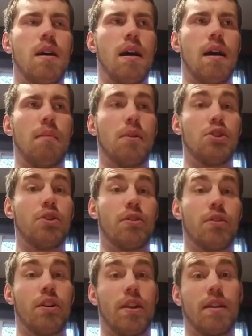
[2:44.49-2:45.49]
but
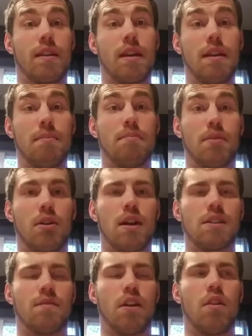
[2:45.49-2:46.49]
you're going to keep
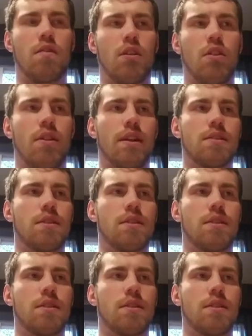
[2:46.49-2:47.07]
progressively overloading.